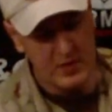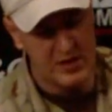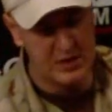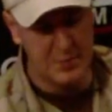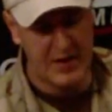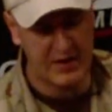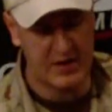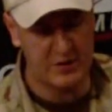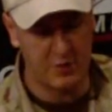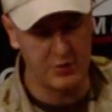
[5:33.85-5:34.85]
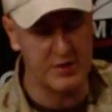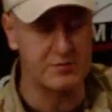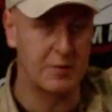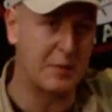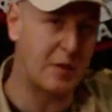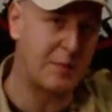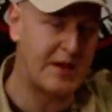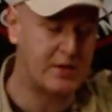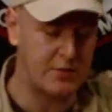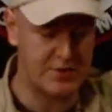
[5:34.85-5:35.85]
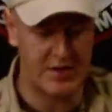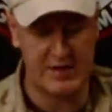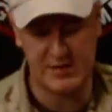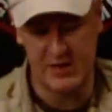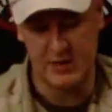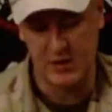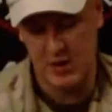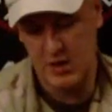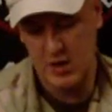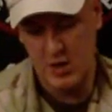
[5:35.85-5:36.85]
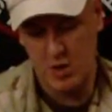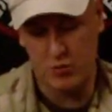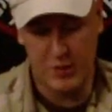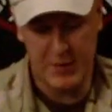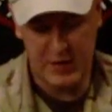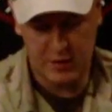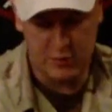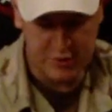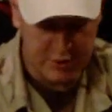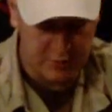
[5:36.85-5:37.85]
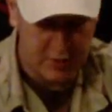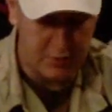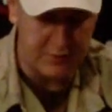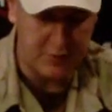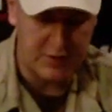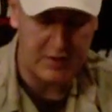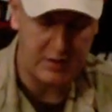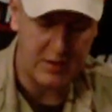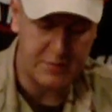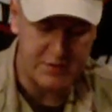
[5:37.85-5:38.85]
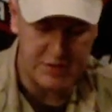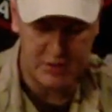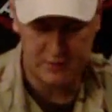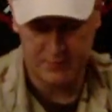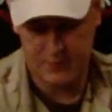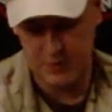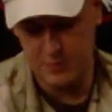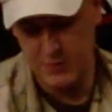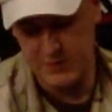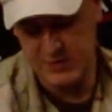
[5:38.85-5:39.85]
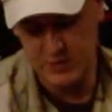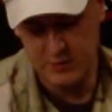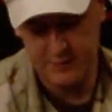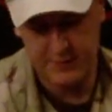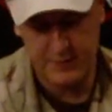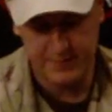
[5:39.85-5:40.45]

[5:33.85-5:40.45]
At the back here you've got a nice rubber butt pad which aids in gripping your shoulder when you've got it in that position. You move this off,